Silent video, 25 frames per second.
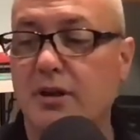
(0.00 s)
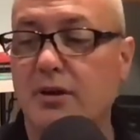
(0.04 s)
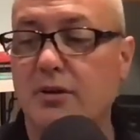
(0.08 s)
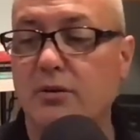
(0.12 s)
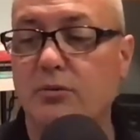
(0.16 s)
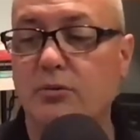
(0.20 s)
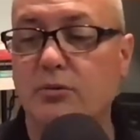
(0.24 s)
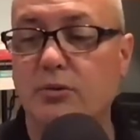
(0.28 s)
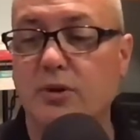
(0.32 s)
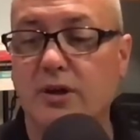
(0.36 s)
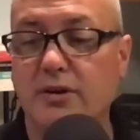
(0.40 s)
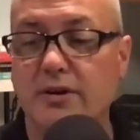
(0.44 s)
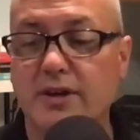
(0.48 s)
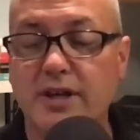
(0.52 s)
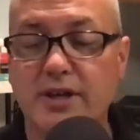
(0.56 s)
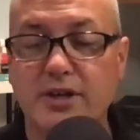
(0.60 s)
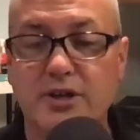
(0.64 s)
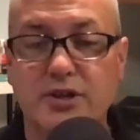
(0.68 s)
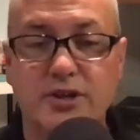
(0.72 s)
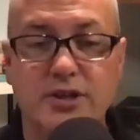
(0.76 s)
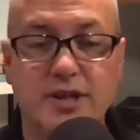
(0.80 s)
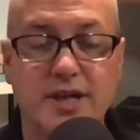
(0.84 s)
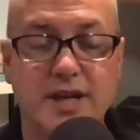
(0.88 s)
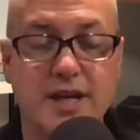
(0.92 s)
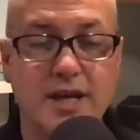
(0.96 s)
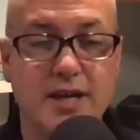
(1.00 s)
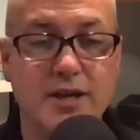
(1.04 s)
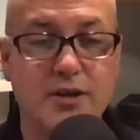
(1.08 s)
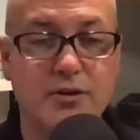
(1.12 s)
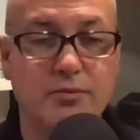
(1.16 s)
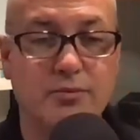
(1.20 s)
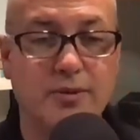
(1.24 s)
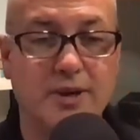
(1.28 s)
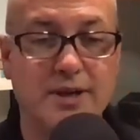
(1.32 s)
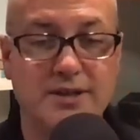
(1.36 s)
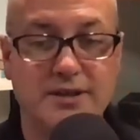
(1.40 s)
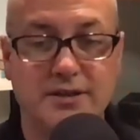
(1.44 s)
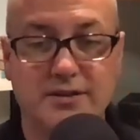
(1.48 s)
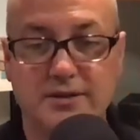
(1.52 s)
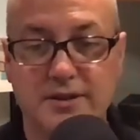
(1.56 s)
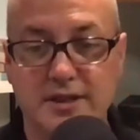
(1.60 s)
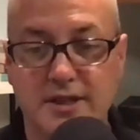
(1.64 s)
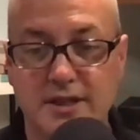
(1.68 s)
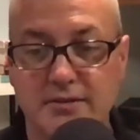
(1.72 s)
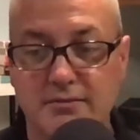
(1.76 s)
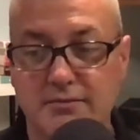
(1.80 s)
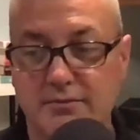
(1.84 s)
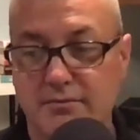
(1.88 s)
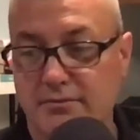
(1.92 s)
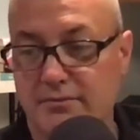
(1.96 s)
where each day you
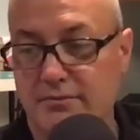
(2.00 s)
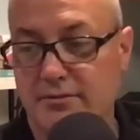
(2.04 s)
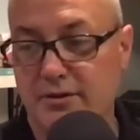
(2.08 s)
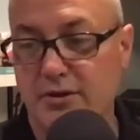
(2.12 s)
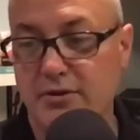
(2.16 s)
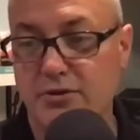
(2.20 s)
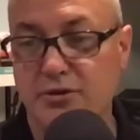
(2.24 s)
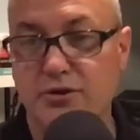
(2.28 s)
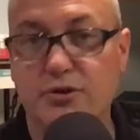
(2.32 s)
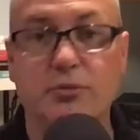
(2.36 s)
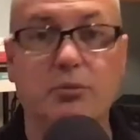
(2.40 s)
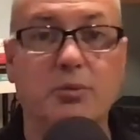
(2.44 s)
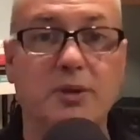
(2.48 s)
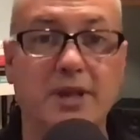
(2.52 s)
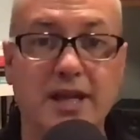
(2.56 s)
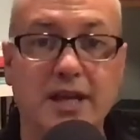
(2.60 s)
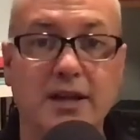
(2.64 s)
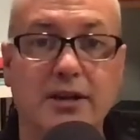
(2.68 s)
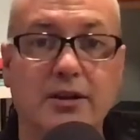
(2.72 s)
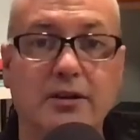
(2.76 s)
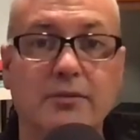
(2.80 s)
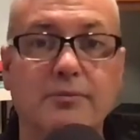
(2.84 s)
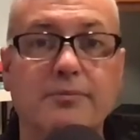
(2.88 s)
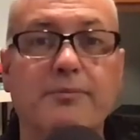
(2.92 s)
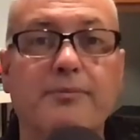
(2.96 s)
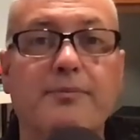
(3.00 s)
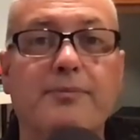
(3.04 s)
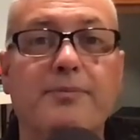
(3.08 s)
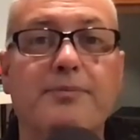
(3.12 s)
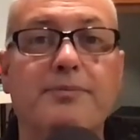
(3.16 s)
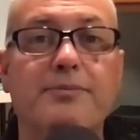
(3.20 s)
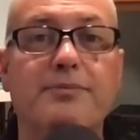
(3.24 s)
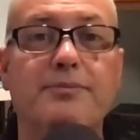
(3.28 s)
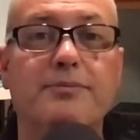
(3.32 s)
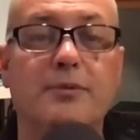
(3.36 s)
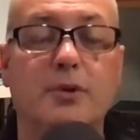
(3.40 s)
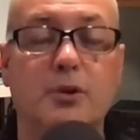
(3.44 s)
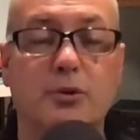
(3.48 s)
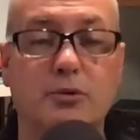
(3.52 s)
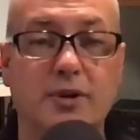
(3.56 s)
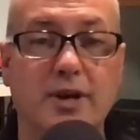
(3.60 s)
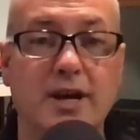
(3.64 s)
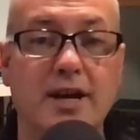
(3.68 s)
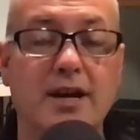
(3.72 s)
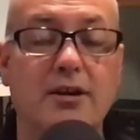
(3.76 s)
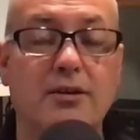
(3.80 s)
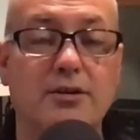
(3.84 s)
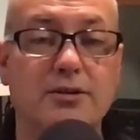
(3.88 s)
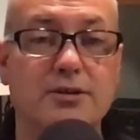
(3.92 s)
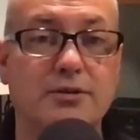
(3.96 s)
basically use your planner, or
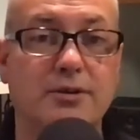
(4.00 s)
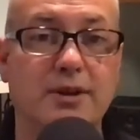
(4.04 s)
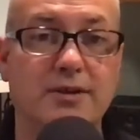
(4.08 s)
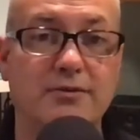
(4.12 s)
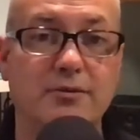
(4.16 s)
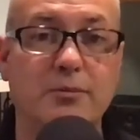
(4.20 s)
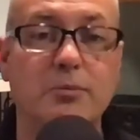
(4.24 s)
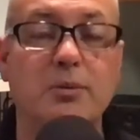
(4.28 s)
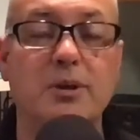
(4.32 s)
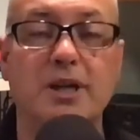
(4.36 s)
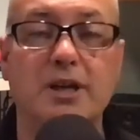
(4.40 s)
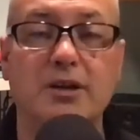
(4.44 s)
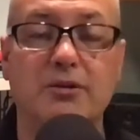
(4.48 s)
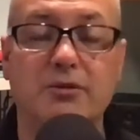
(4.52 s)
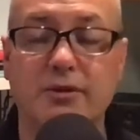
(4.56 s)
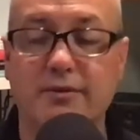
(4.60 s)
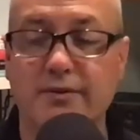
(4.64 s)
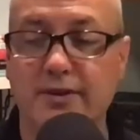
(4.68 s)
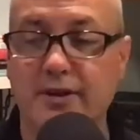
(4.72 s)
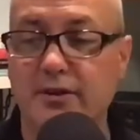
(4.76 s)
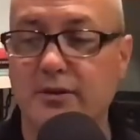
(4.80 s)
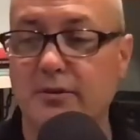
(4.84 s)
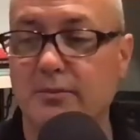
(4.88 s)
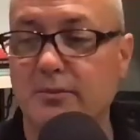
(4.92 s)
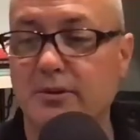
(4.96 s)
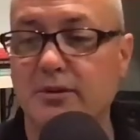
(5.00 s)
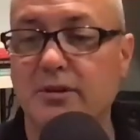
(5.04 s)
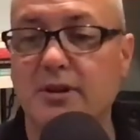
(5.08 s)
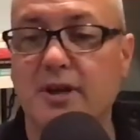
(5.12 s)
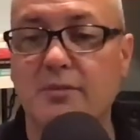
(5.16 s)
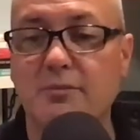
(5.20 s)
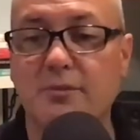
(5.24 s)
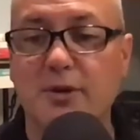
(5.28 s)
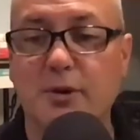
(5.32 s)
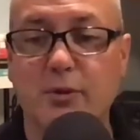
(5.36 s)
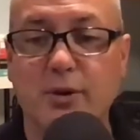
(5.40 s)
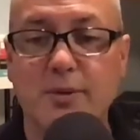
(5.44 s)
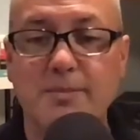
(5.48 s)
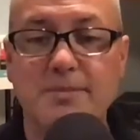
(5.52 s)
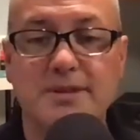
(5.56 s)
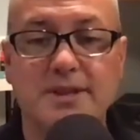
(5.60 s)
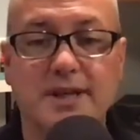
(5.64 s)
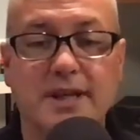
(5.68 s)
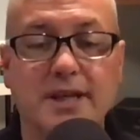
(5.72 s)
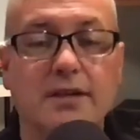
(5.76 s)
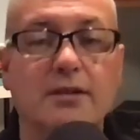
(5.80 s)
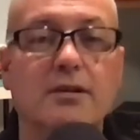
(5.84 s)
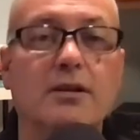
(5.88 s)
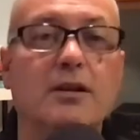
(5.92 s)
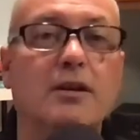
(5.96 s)
I also have a planner available on my
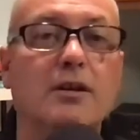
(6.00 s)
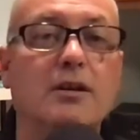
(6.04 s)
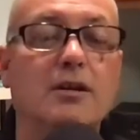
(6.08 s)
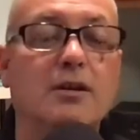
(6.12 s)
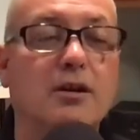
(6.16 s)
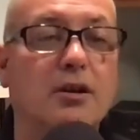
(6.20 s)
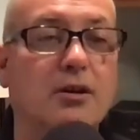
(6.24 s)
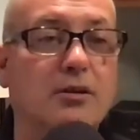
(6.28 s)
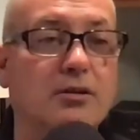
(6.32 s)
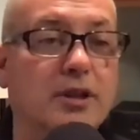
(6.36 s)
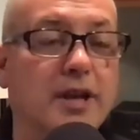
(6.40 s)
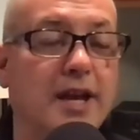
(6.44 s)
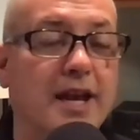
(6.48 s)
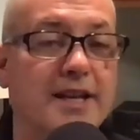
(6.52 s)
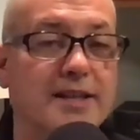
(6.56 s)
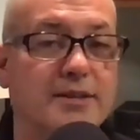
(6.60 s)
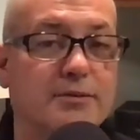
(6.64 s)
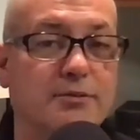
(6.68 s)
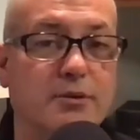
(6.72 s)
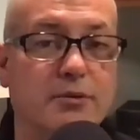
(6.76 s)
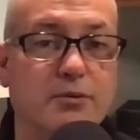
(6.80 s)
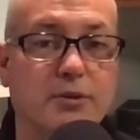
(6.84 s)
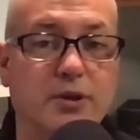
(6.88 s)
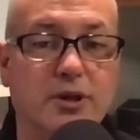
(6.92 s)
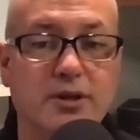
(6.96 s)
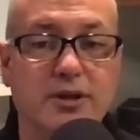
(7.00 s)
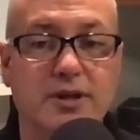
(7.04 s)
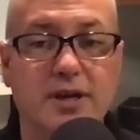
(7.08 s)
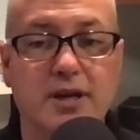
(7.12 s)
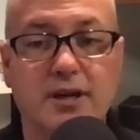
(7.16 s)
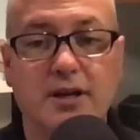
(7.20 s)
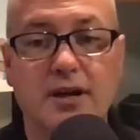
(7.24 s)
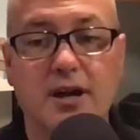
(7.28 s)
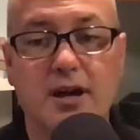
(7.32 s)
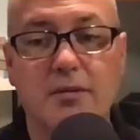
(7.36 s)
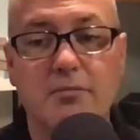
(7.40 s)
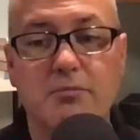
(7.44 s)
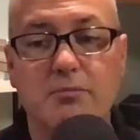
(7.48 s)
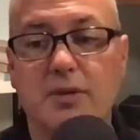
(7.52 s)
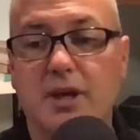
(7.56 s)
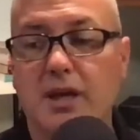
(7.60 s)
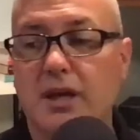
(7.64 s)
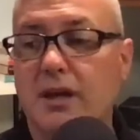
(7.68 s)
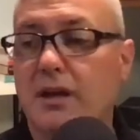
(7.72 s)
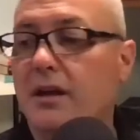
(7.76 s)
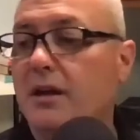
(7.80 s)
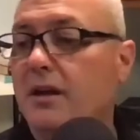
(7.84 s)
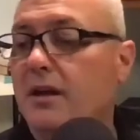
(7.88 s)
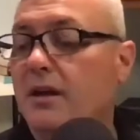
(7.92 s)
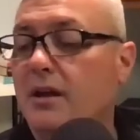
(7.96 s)
website, allthehatswewear.com,
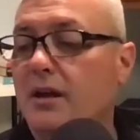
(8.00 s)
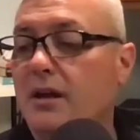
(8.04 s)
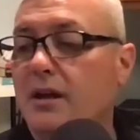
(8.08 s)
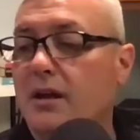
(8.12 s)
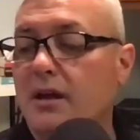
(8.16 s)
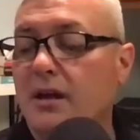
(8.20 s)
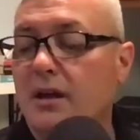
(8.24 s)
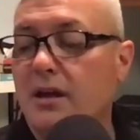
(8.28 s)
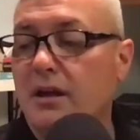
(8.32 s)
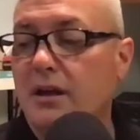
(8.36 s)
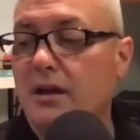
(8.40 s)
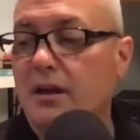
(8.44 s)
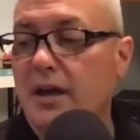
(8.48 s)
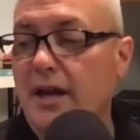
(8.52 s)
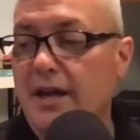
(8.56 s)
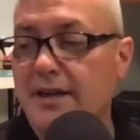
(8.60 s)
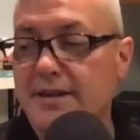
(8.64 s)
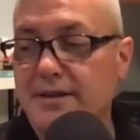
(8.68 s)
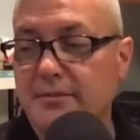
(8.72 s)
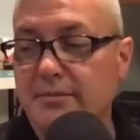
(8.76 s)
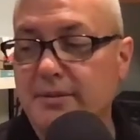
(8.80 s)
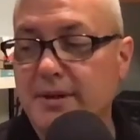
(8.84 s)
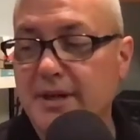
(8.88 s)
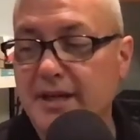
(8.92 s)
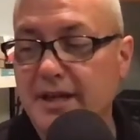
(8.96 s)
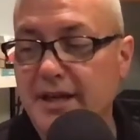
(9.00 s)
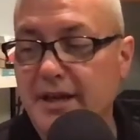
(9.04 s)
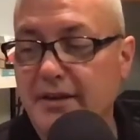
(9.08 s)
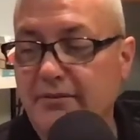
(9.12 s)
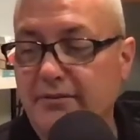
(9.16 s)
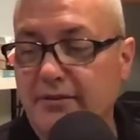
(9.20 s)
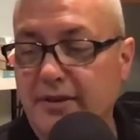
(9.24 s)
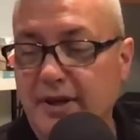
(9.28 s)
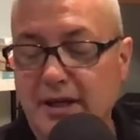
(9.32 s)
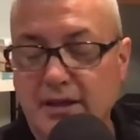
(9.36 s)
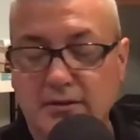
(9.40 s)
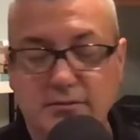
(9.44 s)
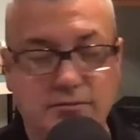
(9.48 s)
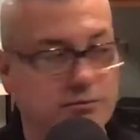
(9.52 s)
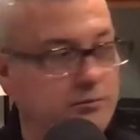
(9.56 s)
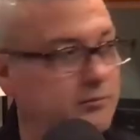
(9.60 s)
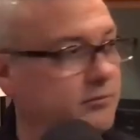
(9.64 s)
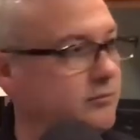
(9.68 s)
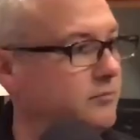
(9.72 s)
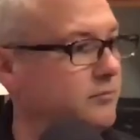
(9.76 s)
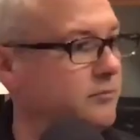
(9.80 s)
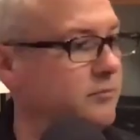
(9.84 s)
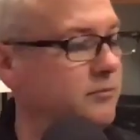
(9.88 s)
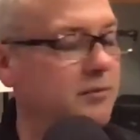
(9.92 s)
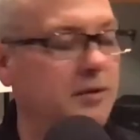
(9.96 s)
as a PDF file.
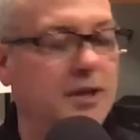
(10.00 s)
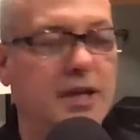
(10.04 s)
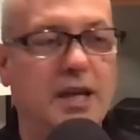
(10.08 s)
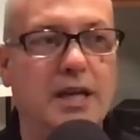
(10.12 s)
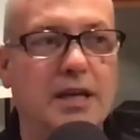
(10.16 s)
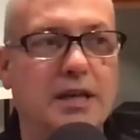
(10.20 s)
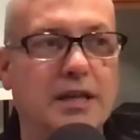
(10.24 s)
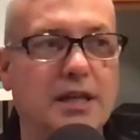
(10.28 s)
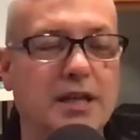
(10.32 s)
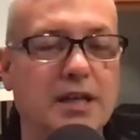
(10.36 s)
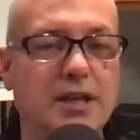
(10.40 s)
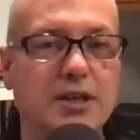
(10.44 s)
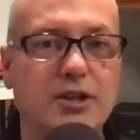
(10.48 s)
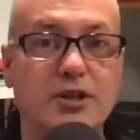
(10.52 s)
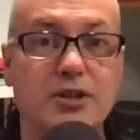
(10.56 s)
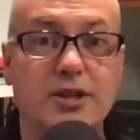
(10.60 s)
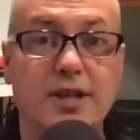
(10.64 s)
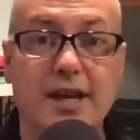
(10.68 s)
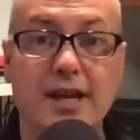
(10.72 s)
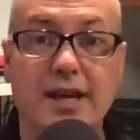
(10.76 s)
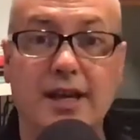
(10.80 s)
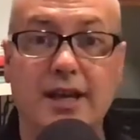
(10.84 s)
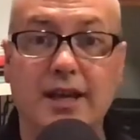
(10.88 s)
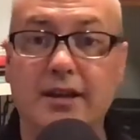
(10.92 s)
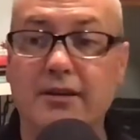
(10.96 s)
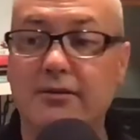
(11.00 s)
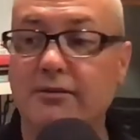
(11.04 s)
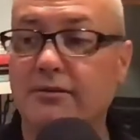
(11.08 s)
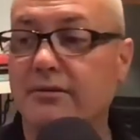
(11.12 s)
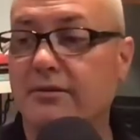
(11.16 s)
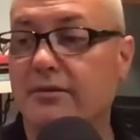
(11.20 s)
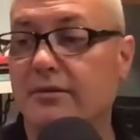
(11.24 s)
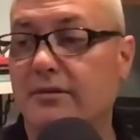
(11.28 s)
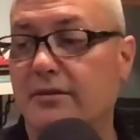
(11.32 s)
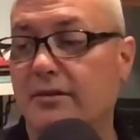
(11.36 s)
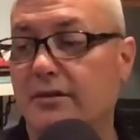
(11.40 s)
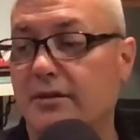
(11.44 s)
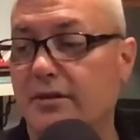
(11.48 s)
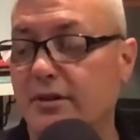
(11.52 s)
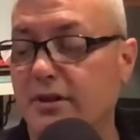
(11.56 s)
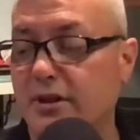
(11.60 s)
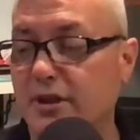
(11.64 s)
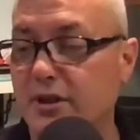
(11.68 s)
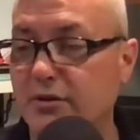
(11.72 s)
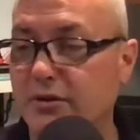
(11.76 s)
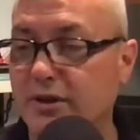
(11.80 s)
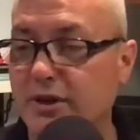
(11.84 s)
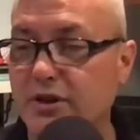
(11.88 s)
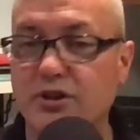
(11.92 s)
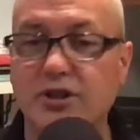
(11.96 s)
And each day
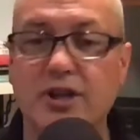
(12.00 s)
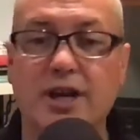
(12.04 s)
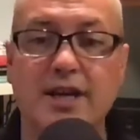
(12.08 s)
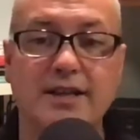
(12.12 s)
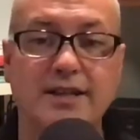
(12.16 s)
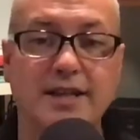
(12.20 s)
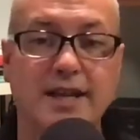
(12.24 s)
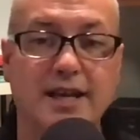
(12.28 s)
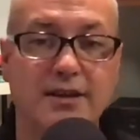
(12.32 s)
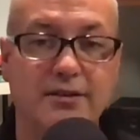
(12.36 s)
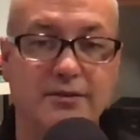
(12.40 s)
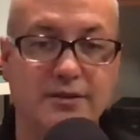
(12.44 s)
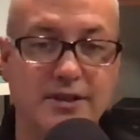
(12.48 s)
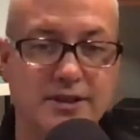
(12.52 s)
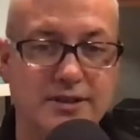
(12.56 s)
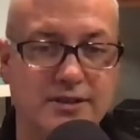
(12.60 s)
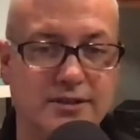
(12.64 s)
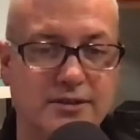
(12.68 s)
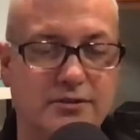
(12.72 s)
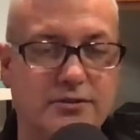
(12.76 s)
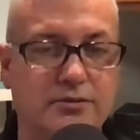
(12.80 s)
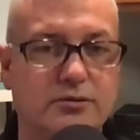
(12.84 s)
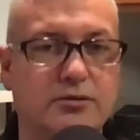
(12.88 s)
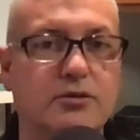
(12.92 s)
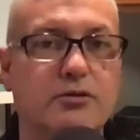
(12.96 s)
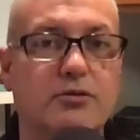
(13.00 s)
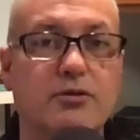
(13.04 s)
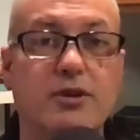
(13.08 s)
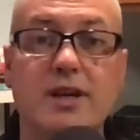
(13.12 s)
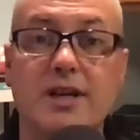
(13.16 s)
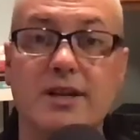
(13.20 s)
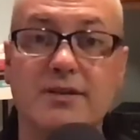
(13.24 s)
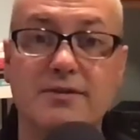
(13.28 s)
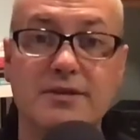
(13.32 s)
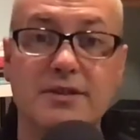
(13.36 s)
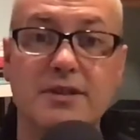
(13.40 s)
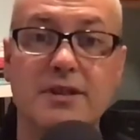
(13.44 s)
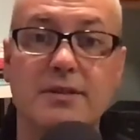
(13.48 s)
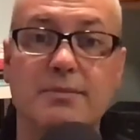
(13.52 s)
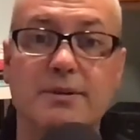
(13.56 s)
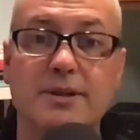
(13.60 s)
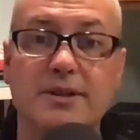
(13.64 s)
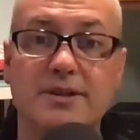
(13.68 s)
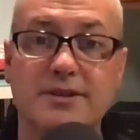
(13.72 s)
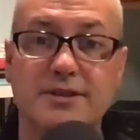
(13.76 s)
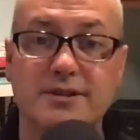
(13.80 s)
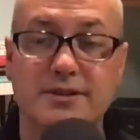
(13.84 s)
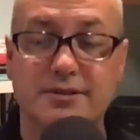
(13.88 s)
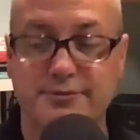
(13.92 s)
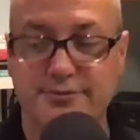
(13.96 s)
you can jot down these little creative
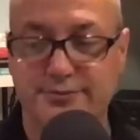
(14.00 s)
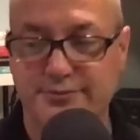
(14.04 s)
snippets,